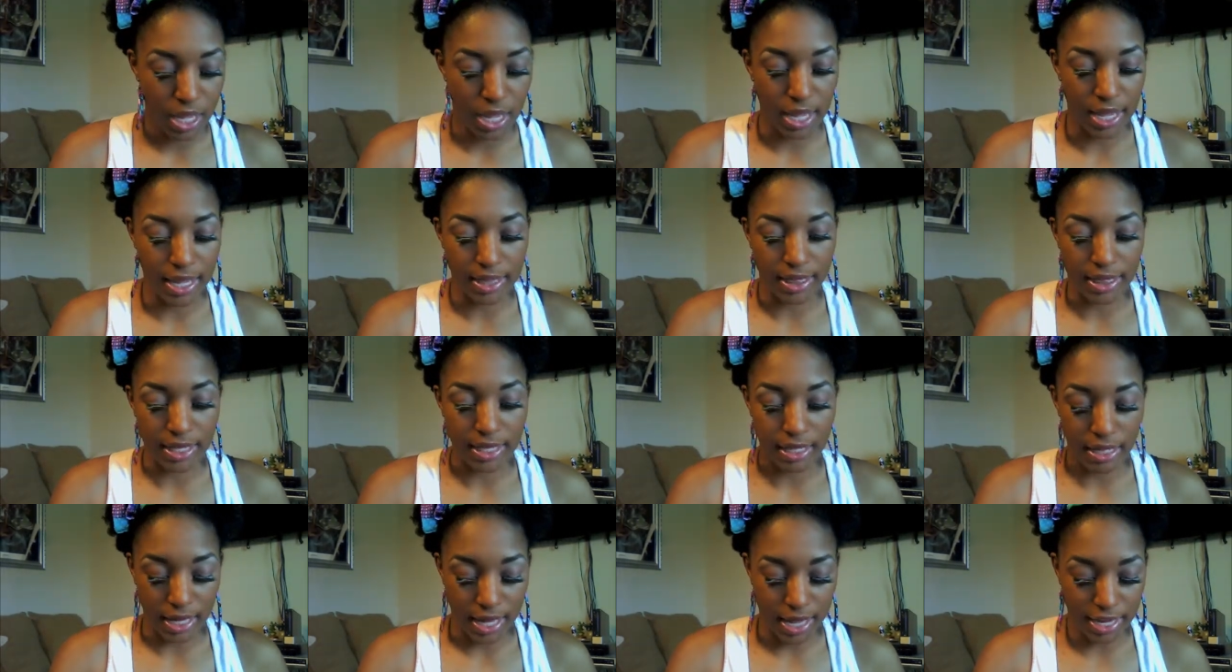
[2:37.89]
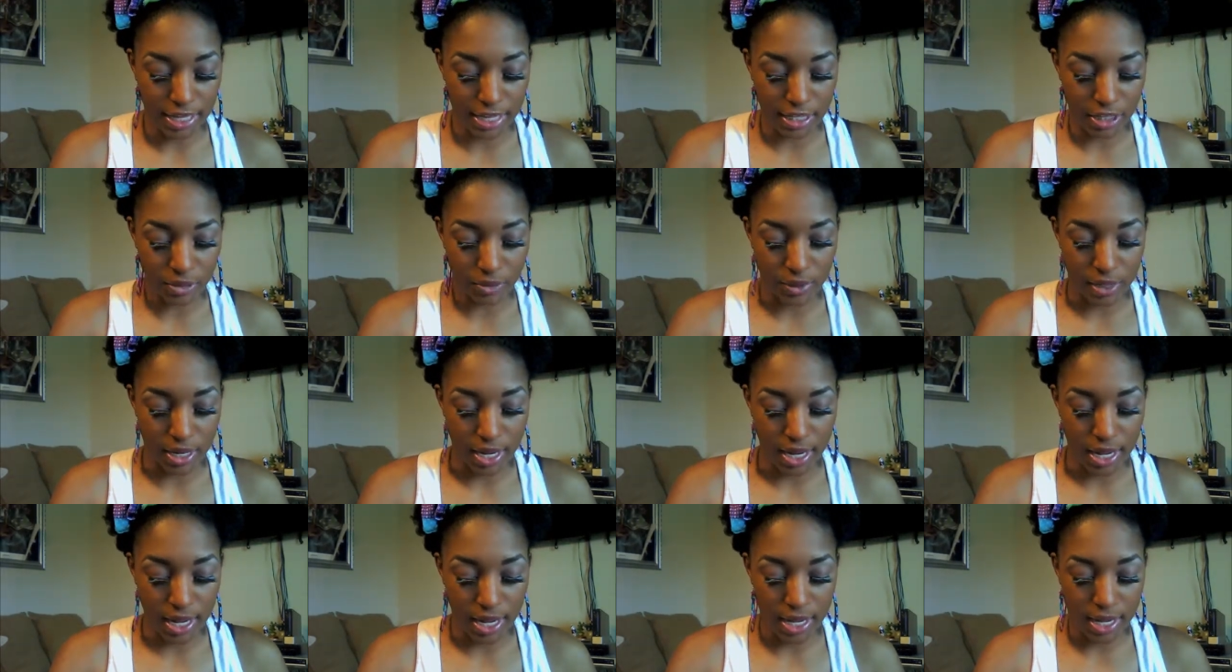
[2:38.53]
And the last one
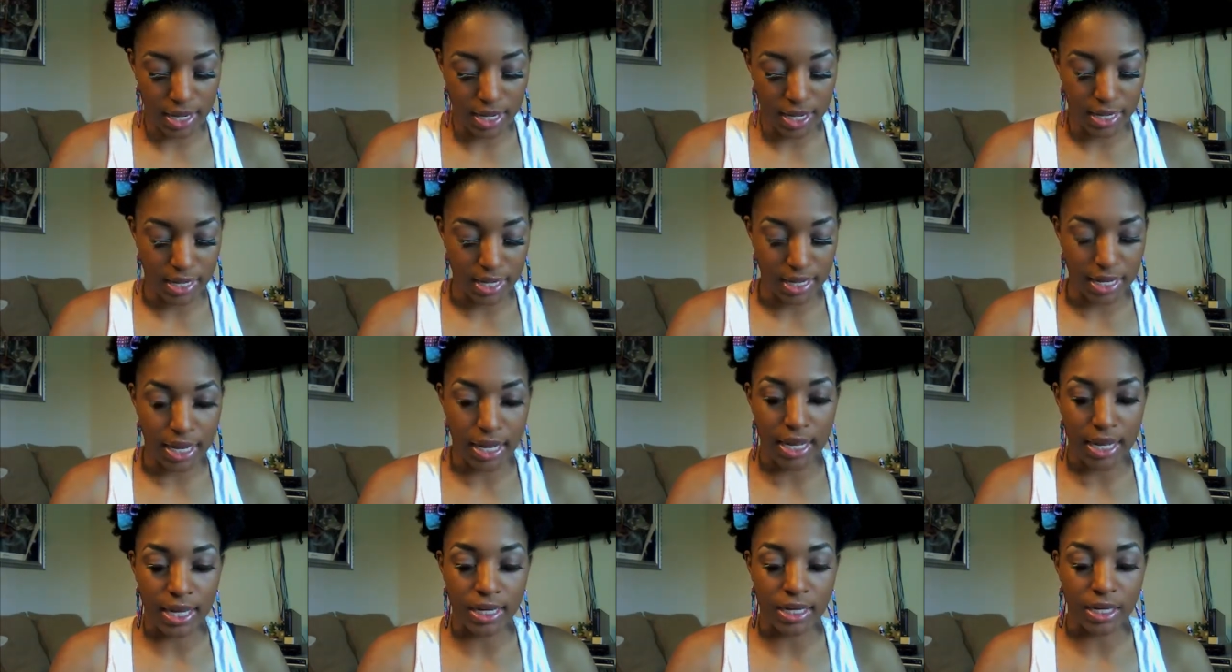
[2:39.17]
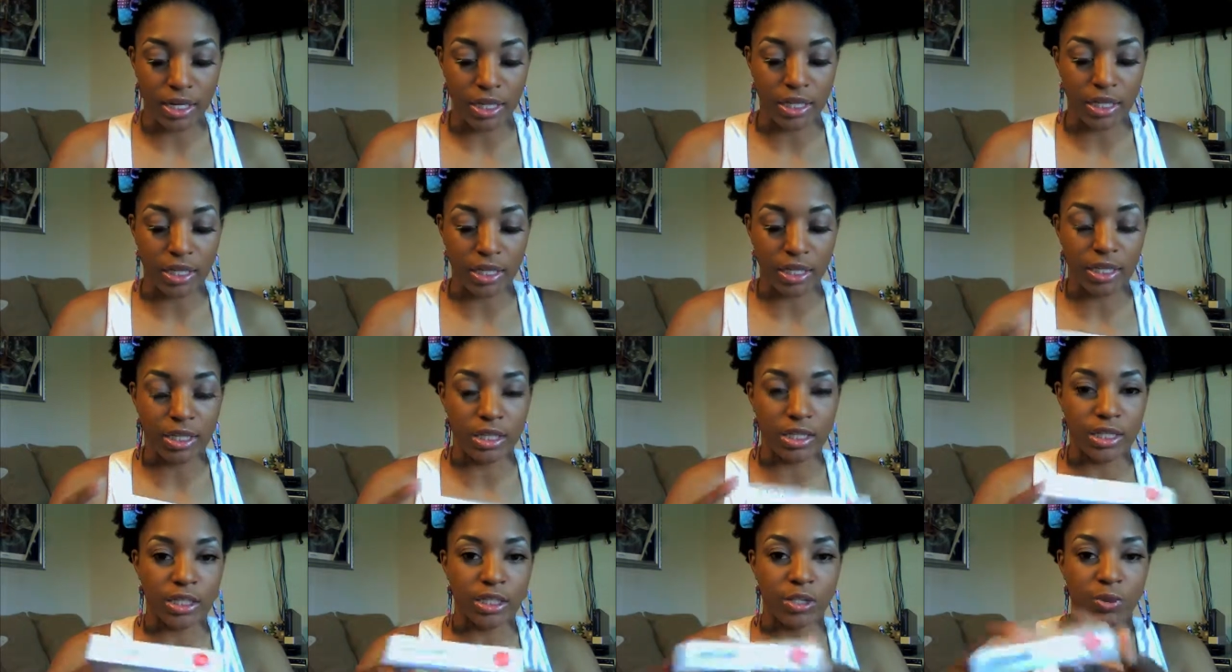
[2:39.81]
I got
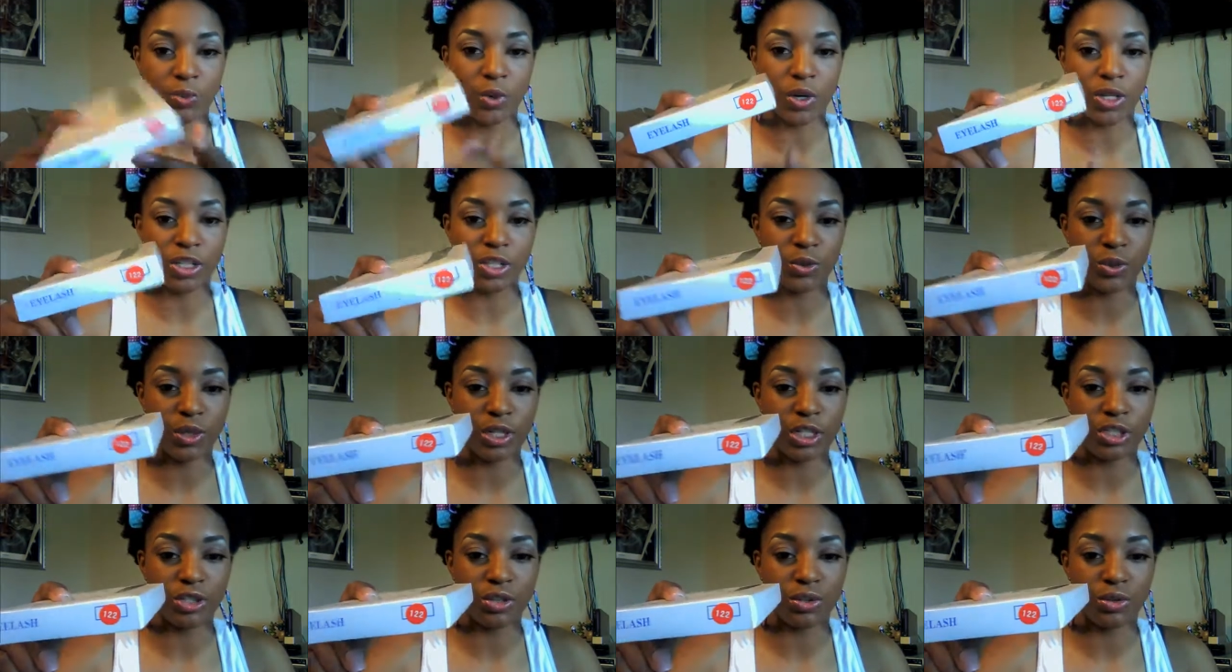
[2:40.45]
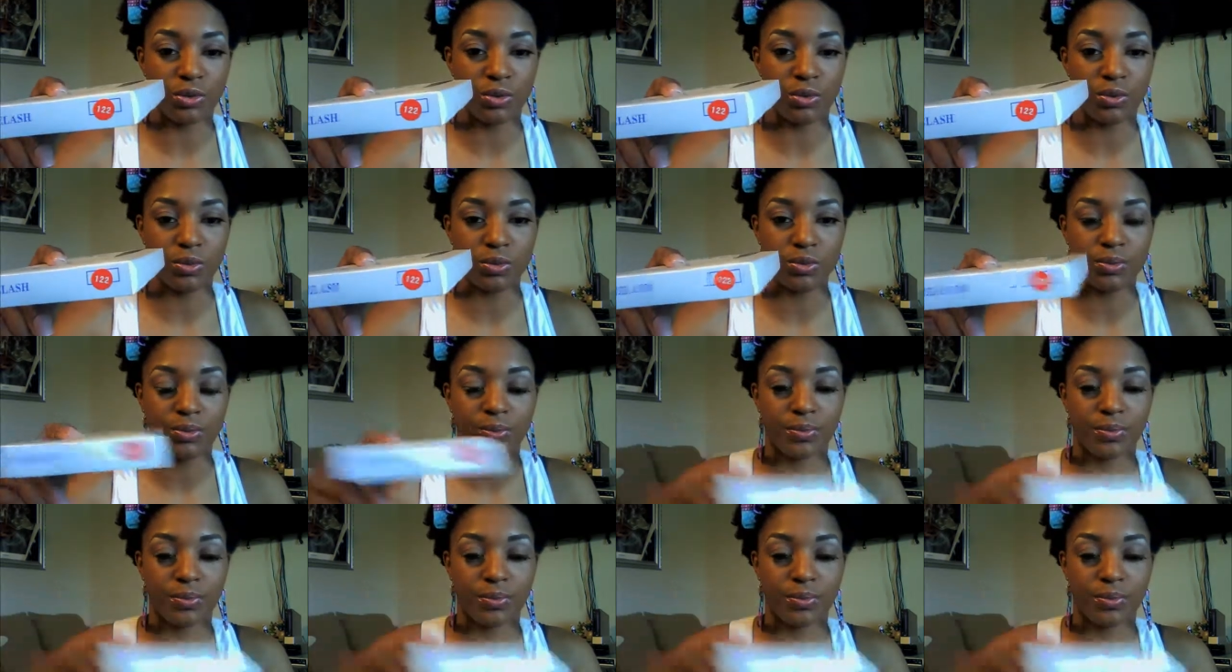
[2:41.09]
is 122.